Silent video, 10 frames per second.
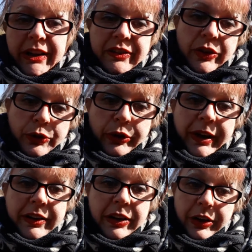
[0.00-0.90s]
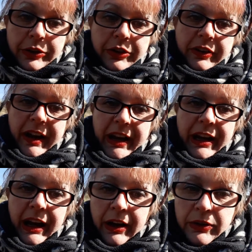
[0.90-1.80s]
because I also had a node
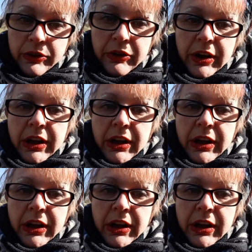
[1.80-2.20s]
taken out.